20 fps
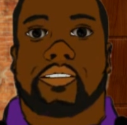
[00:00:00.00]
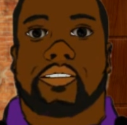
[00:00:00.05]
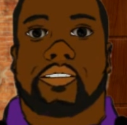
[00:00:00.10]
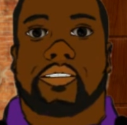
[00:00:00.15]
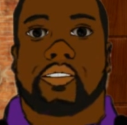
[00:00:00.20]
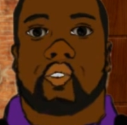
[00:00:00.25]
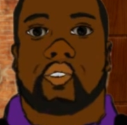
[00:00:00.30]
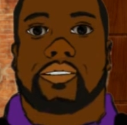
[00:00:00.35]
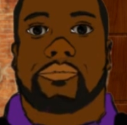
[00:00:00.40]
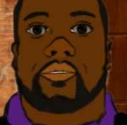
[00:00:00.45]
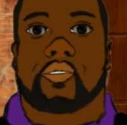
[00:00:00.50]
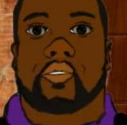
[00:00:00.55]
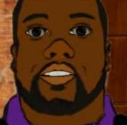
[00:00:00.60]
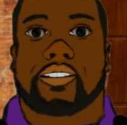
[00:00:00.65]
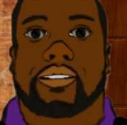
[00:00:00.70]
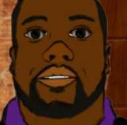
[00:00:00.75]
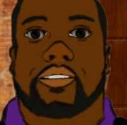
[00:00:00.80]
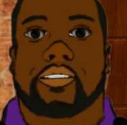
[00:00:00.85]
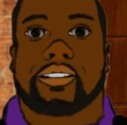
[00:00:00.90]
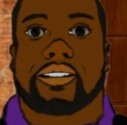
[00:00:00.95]
for the
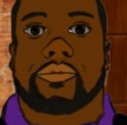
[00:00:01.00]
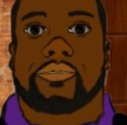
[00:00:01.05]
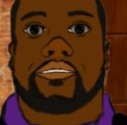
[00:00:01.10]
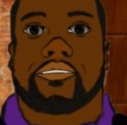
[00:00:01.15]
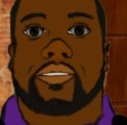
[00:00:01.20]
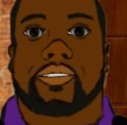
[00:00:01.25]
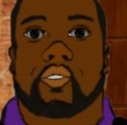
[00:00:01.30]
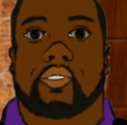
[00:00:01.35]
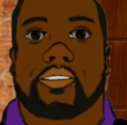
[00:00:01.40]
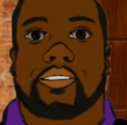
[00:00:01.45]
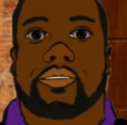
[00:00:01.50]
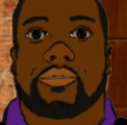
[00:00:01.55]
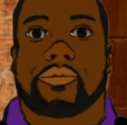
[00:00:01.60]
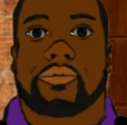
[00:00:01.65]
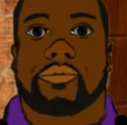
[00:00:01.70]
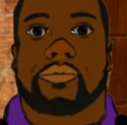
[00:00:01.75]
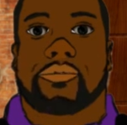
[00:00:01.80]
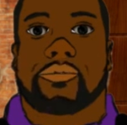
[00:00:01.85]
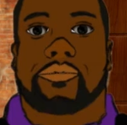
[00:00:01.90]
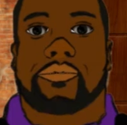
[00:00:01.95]
rest of the school year.
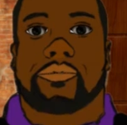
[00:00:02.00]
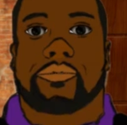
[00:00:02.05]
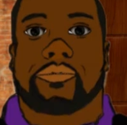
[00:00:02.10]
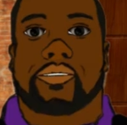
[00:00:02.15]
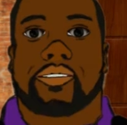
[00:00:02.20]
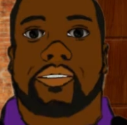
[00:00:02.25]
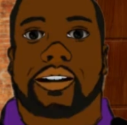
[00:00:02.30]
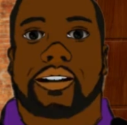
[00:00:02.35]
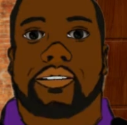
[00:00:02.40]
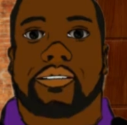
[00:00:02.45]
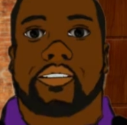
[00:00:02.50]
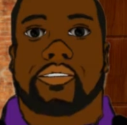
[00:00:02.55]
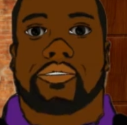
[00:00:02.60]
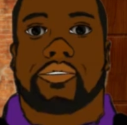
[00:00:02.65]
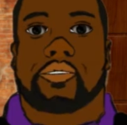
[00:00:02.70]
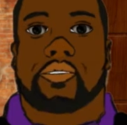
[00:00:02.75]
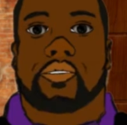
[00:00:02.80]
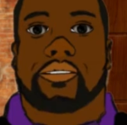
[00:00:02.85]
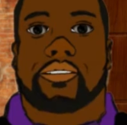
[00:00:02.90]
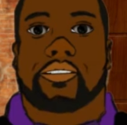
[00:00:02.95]

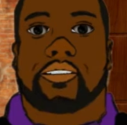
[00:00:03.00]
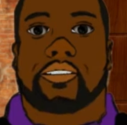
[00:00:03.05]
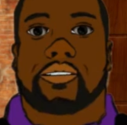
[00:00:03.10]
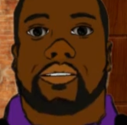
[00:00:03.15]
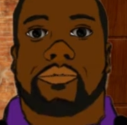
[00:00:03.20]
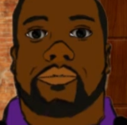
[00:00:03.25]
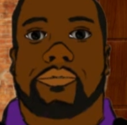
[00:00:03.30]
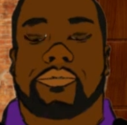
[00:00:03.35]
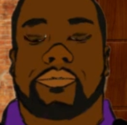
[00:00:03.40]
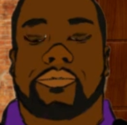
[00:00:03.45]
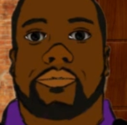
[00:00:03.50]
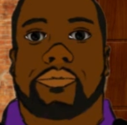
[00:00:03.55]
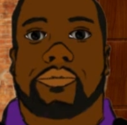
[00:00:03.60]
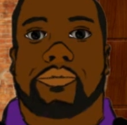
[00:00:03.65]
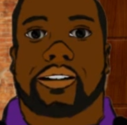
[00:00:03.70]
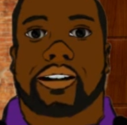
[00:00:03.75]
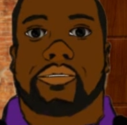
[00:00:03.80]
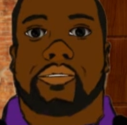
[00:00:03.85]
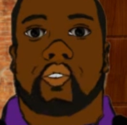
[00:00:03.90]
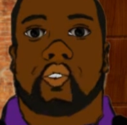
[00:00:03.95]
Please keep reading,
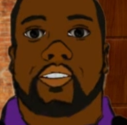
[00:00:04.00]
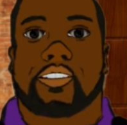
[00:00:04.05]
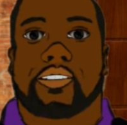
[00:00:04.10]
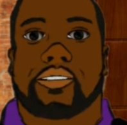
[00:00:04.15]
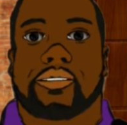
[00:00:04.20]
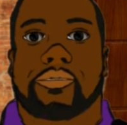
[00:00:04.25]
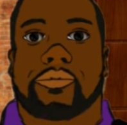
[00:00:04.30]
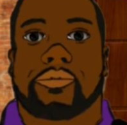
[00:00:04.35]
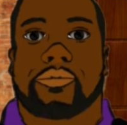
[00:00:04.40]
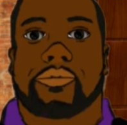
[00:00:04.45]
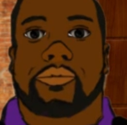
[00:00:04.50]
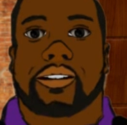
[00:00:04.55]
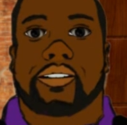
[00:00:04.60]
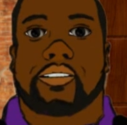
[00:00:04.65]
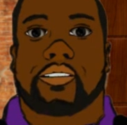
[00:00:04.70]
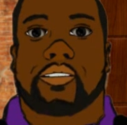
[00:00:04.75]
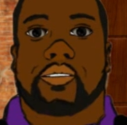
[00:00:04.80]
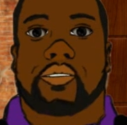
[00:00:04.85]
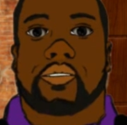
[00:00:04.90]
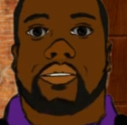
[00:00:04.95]
keep learning, and
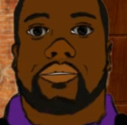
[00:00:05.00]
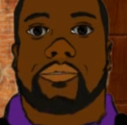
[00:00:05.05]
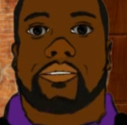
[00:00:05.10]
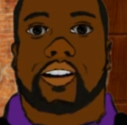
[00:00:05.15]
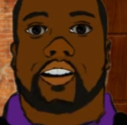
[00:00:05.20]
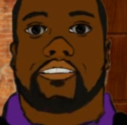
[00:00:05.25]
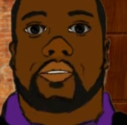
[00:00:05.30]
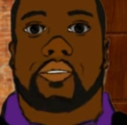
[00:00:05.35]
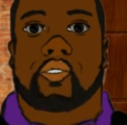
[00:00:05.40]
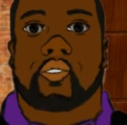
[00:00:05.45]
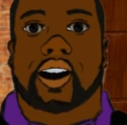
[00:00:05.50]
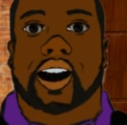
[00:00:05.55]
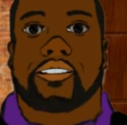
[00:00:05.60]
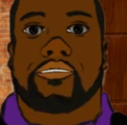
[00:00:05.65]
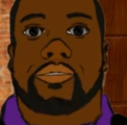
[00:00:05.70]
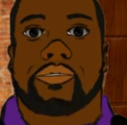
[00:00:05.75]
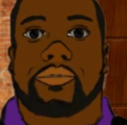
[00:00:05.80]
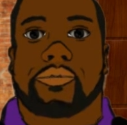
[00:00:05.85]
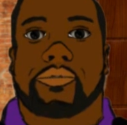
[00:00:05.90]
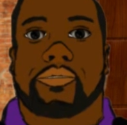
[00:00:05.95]
keep reaching for those
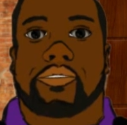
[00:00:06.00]
stars.